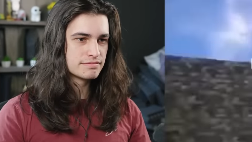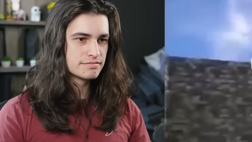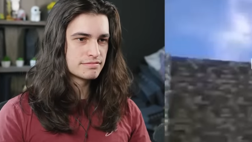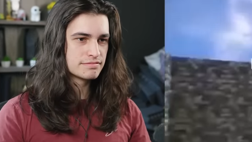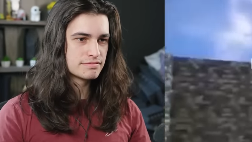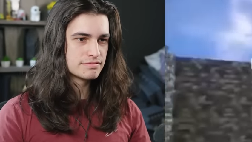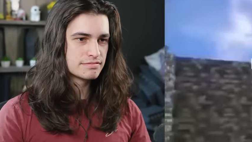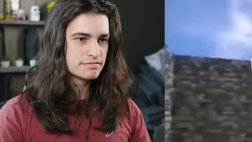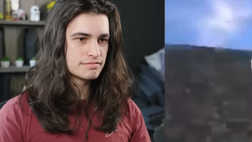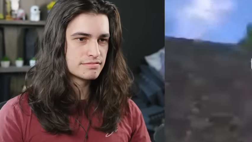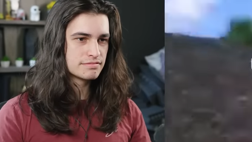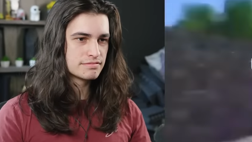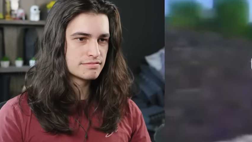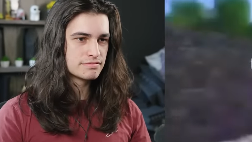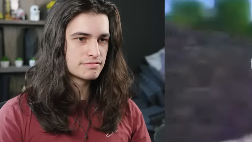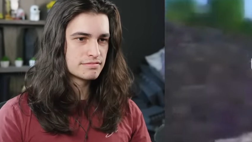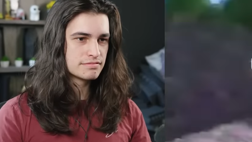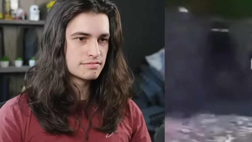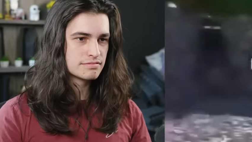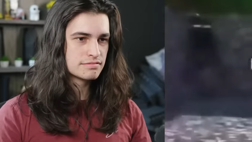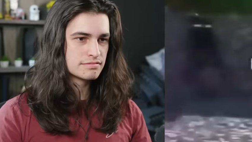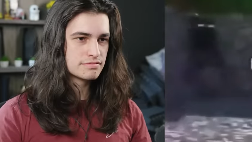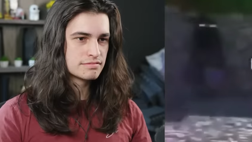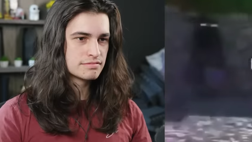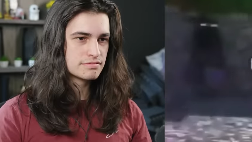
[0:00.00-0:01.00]
bedrock,
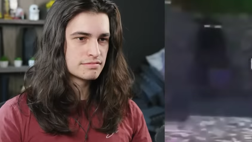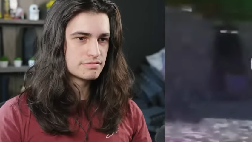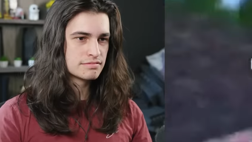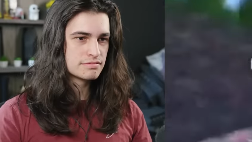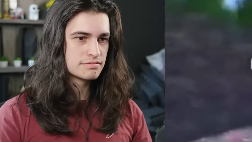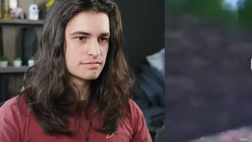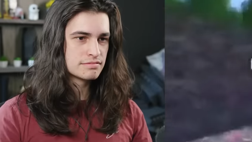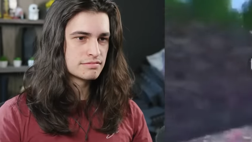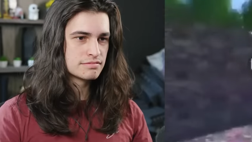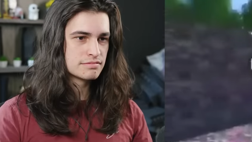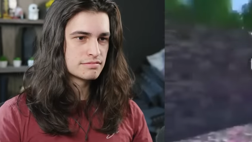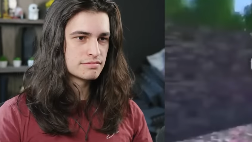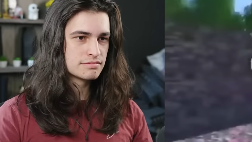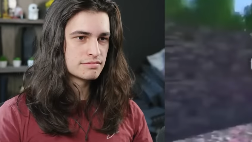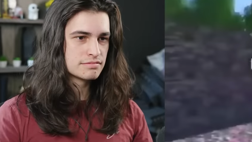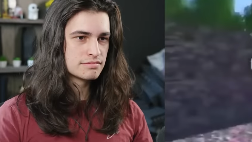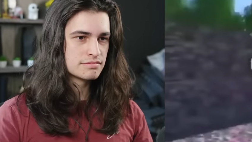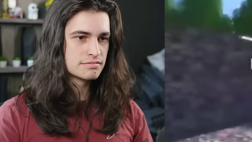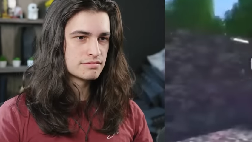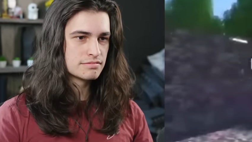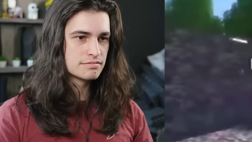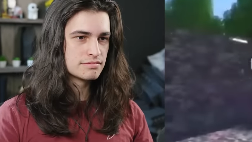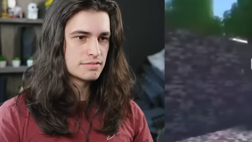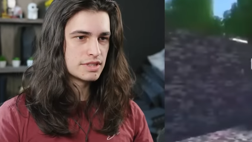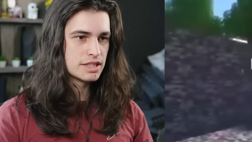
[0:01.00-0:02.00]
bro?
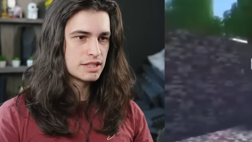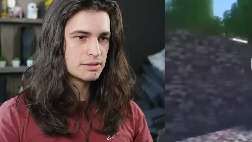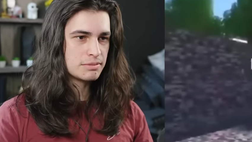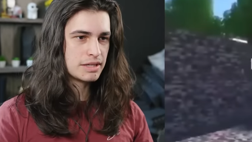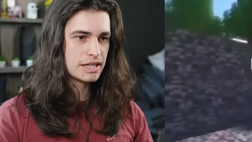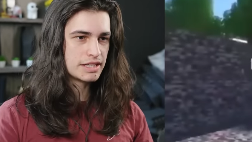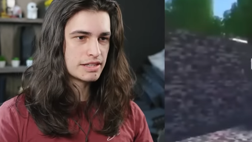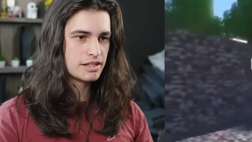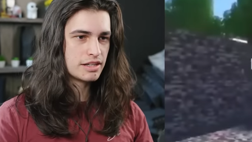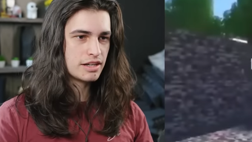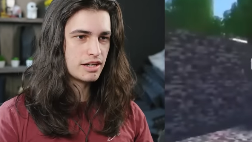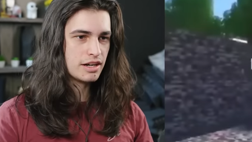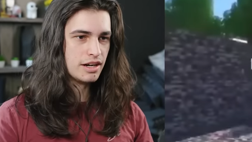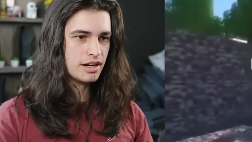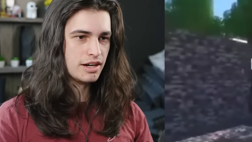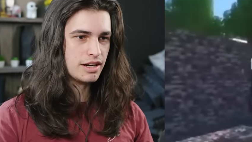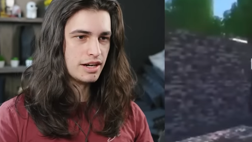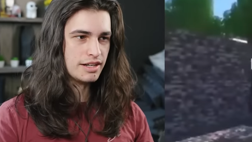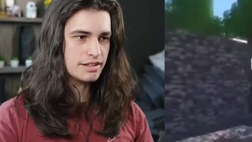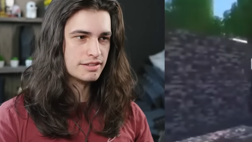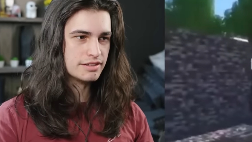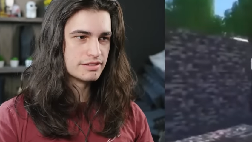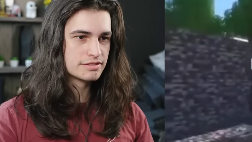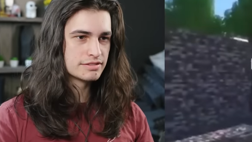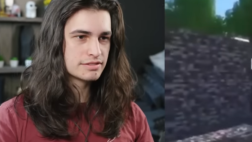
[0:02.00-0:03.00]
Oh my
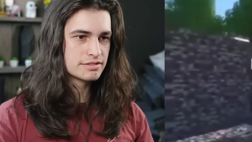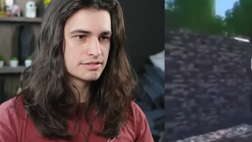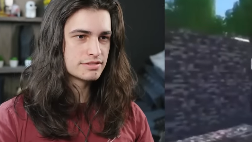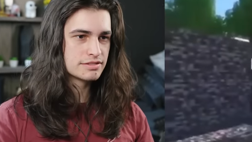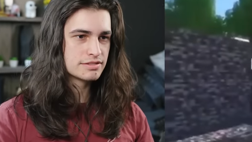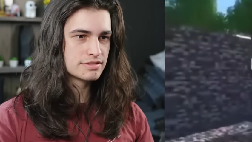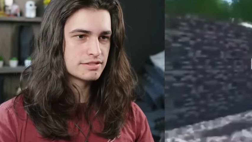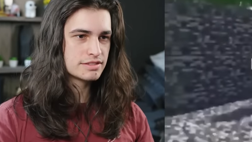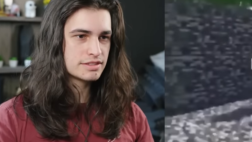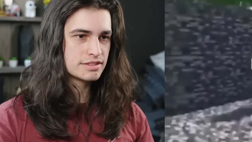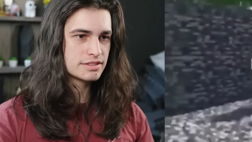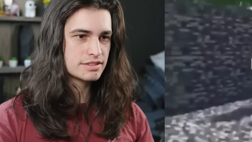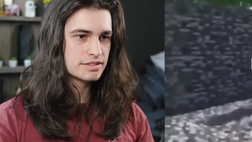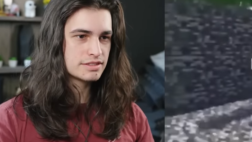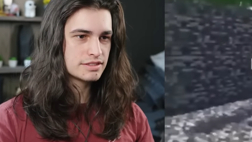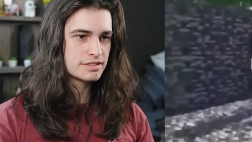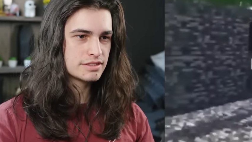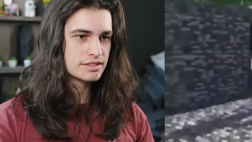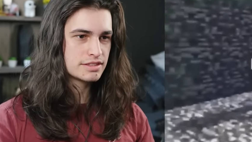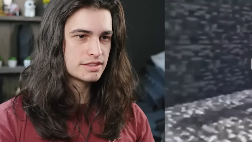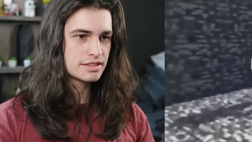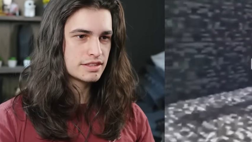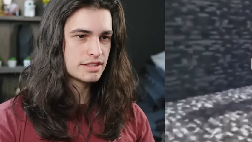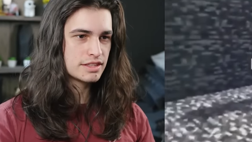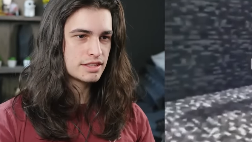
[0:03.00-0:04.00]
god.
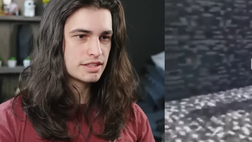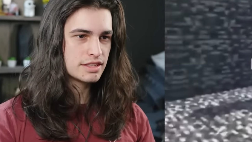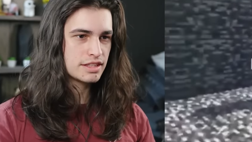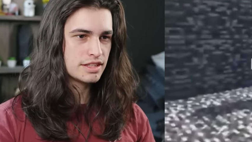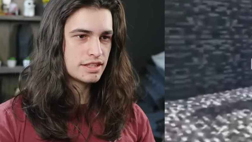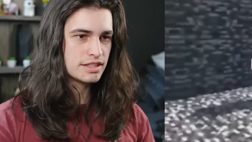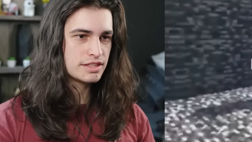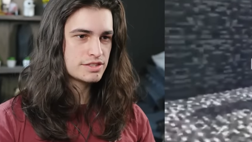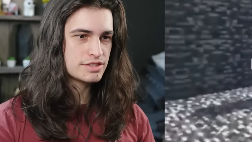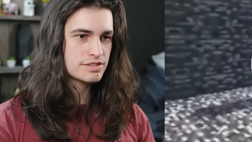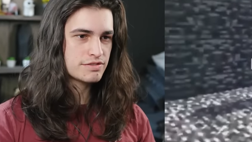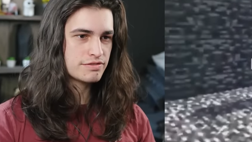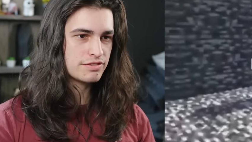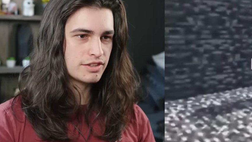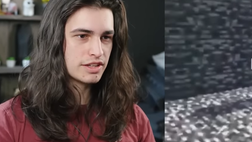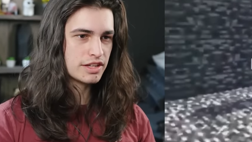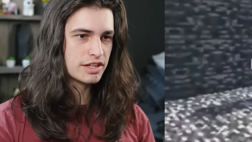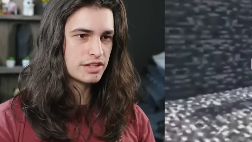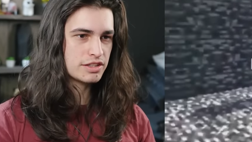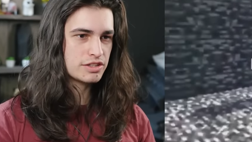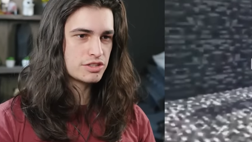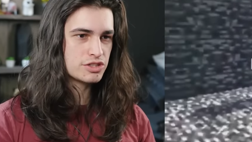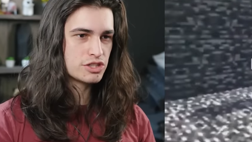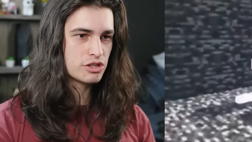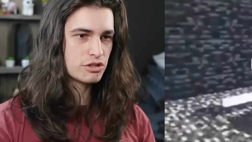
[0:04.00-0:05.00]
This
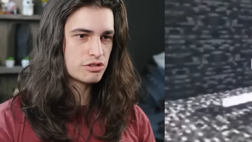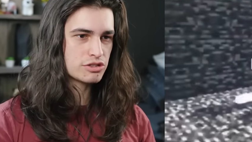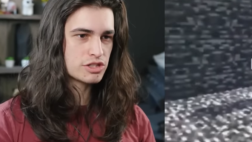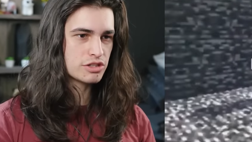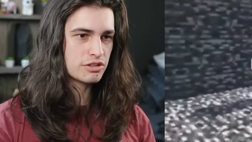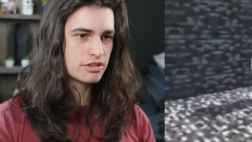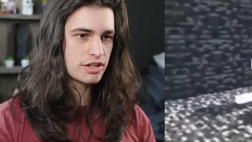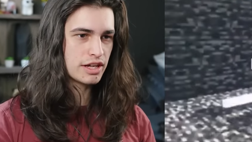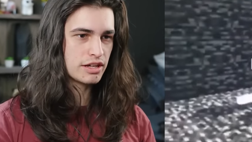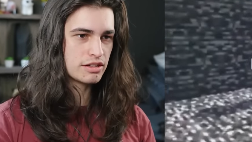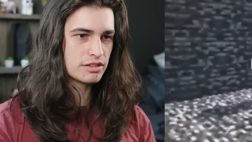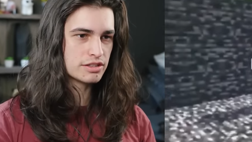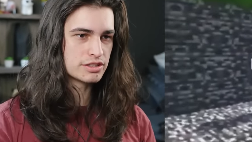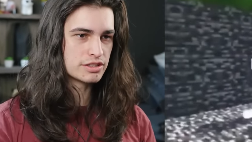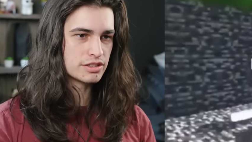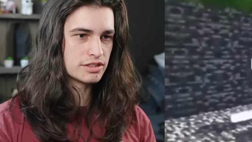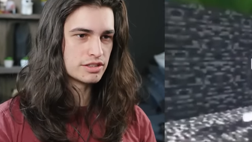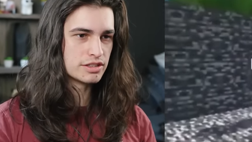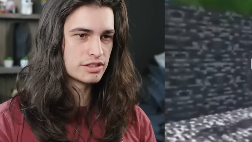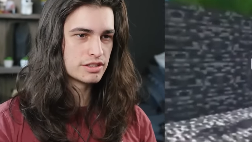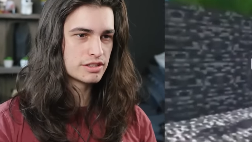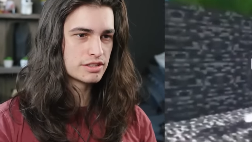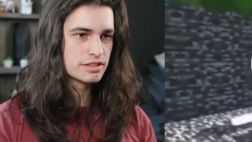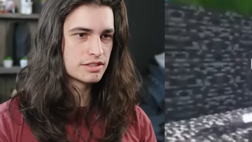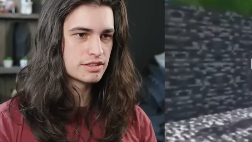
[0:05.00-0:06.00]
fucking JoJo character.
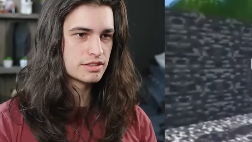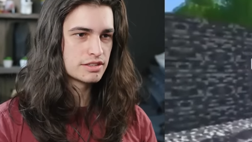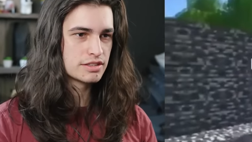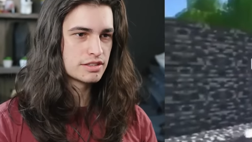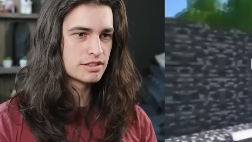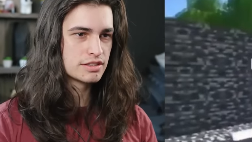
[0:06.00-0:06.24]
What the